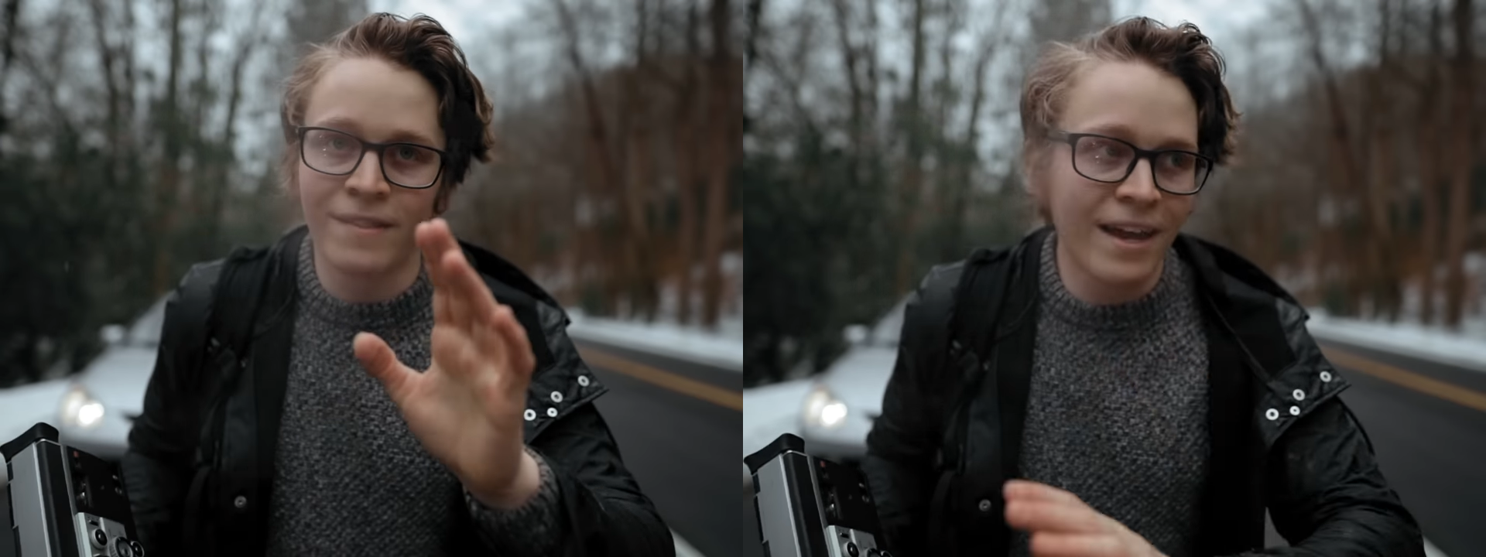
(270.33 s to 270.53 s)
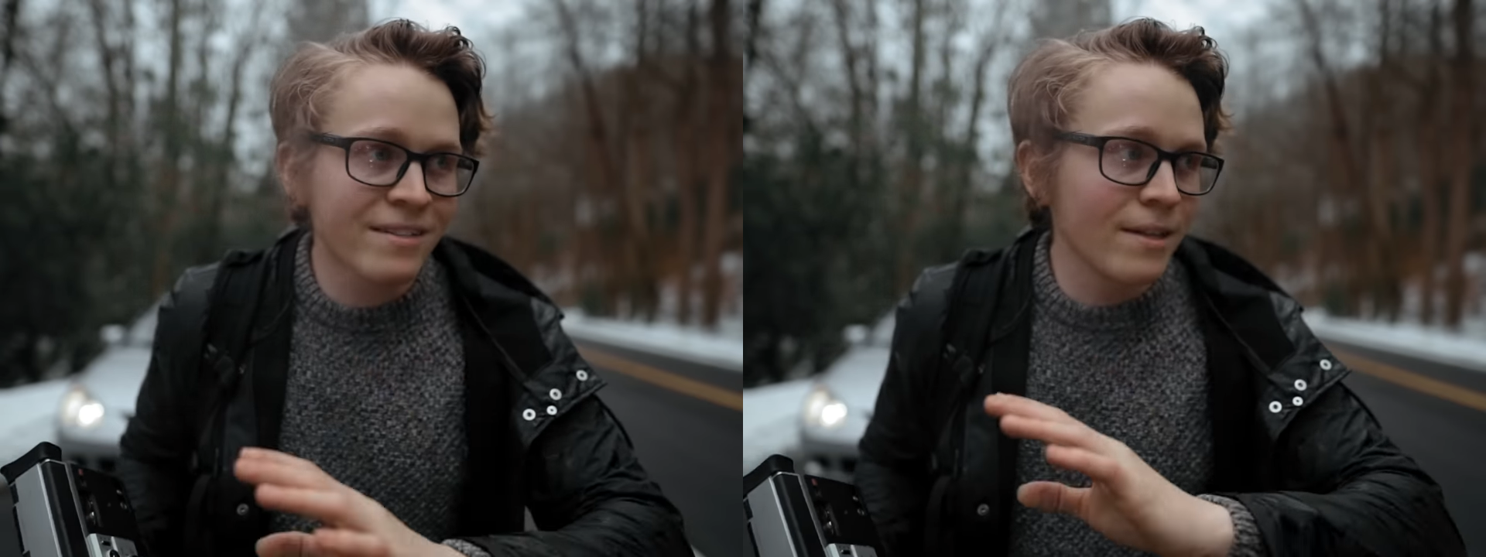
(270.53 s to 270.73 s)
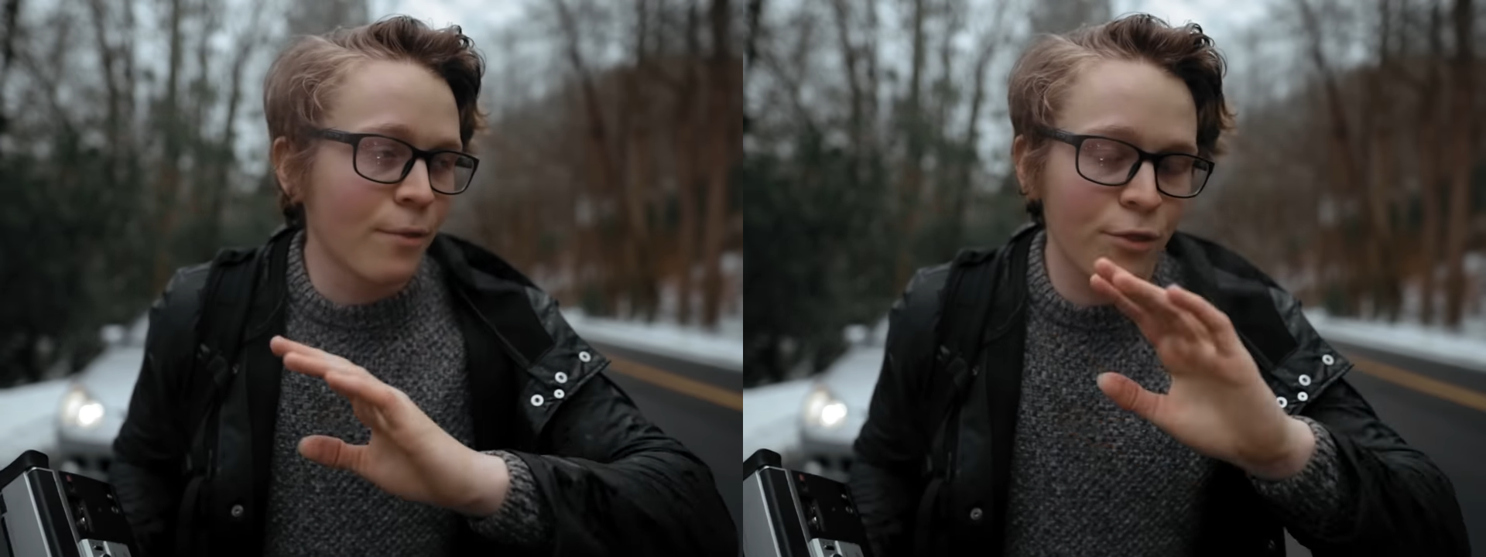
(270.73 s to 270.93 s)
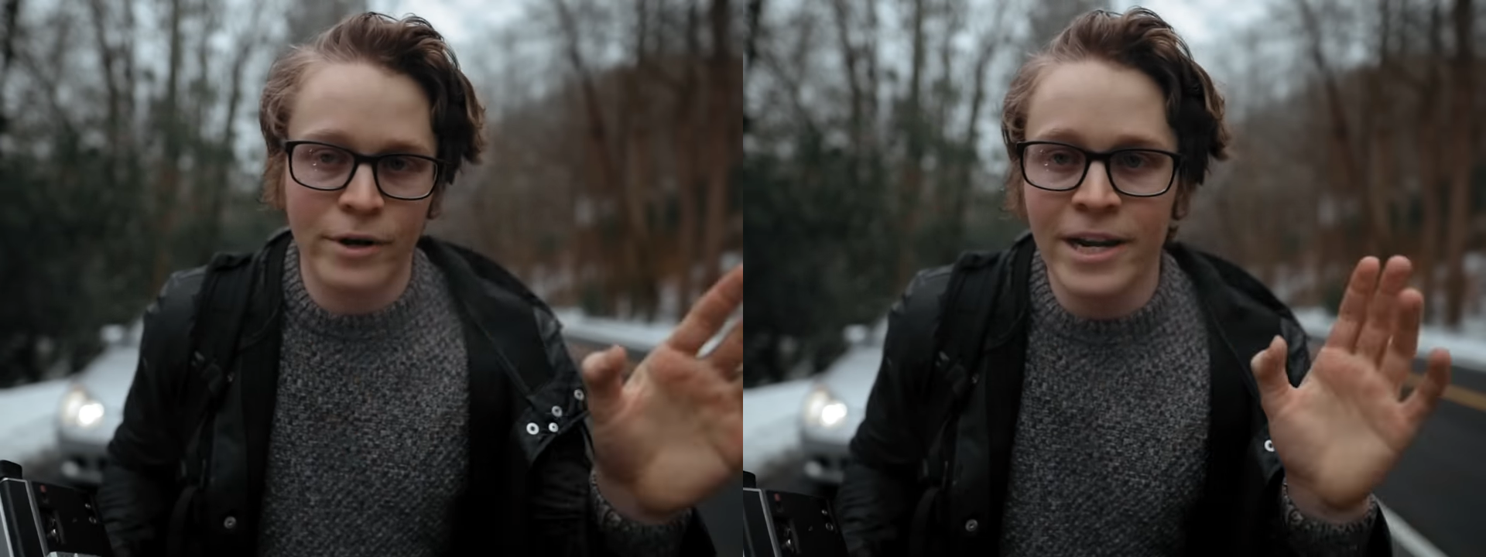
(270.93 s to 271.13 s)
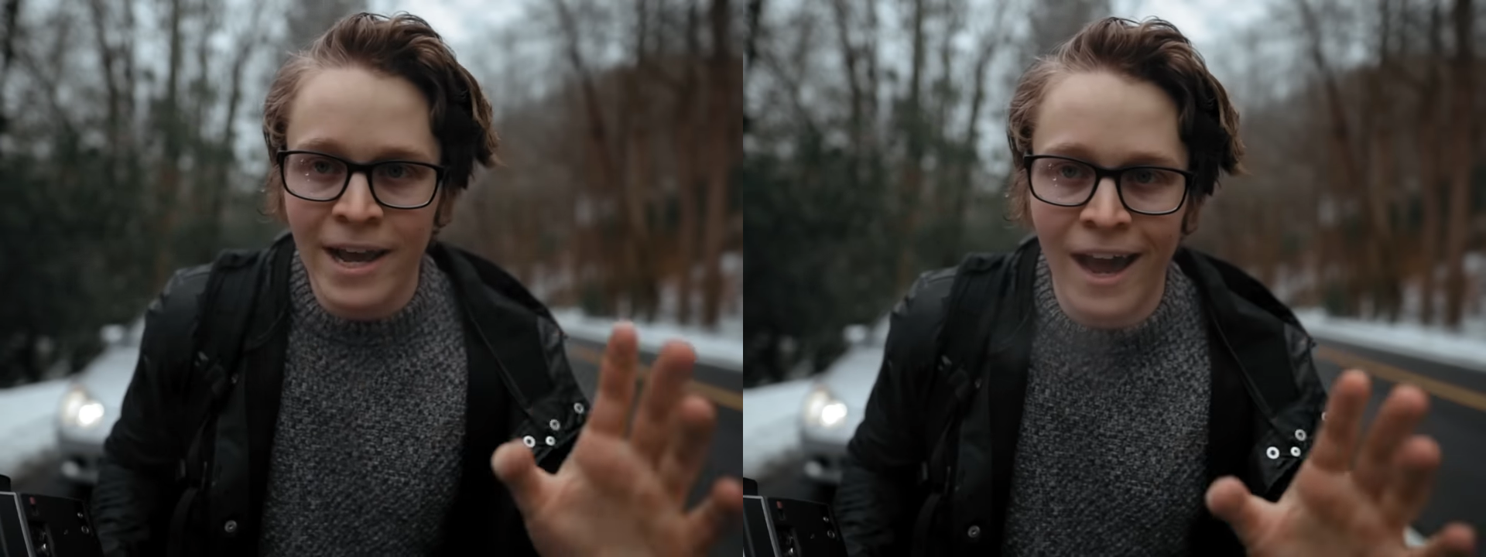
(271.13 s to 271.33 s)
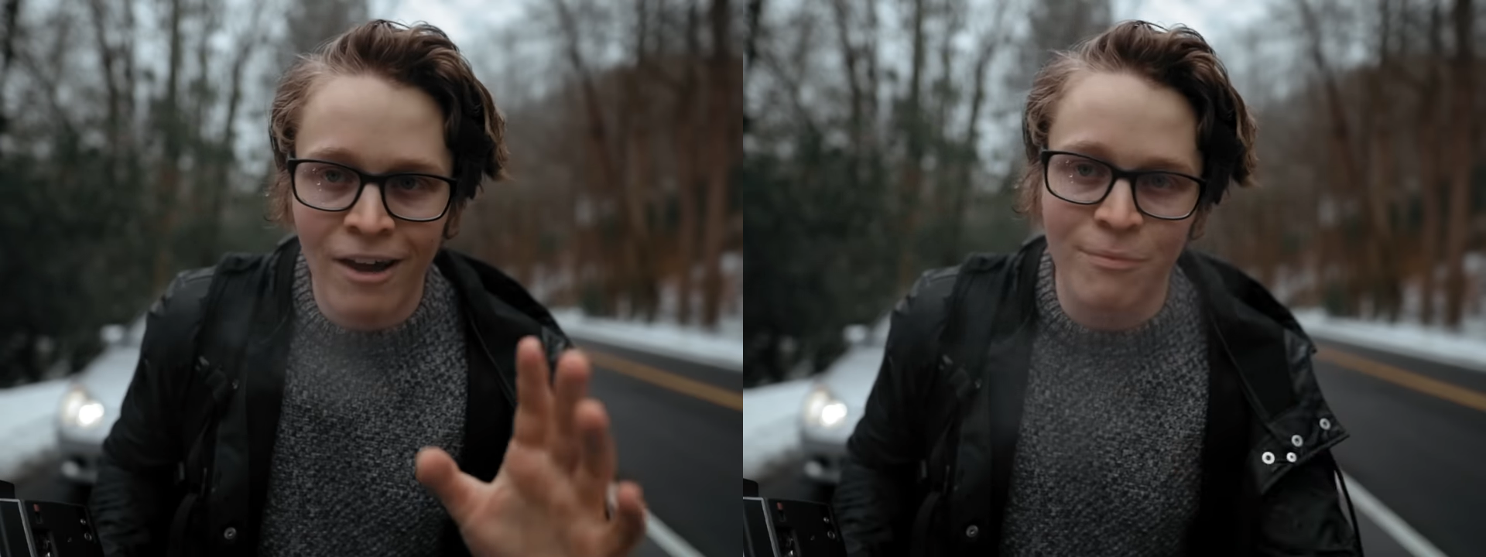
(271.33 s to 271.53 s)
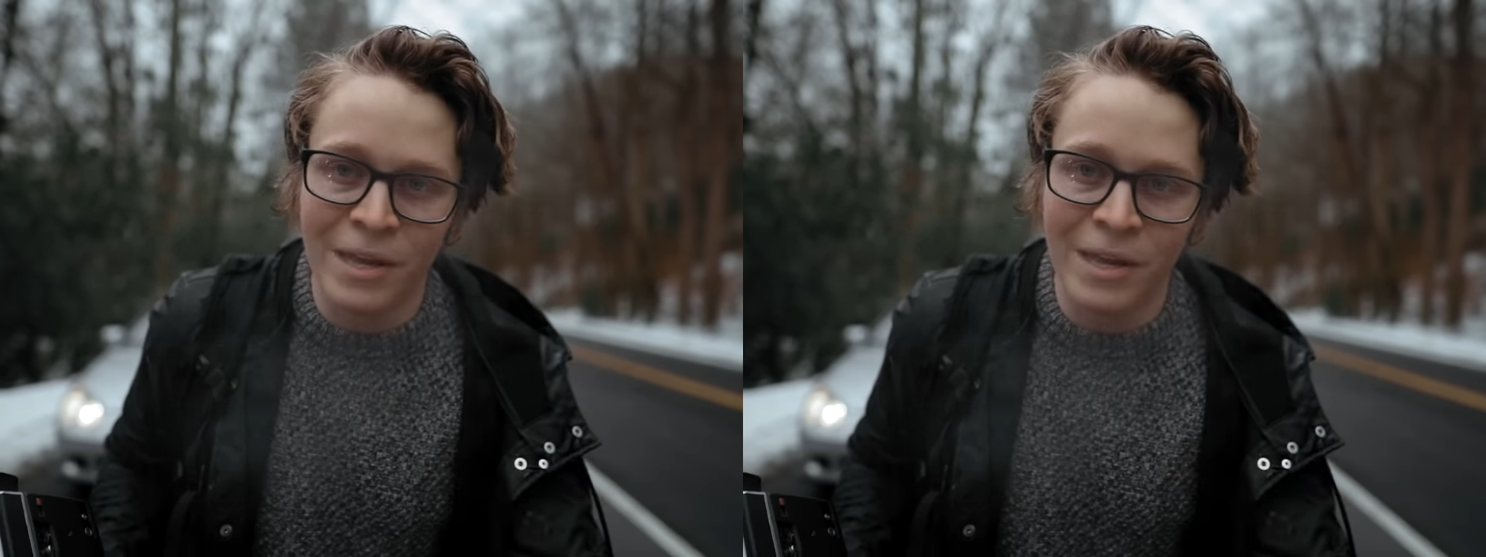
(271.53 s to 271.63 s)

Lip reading: and that's that 3.5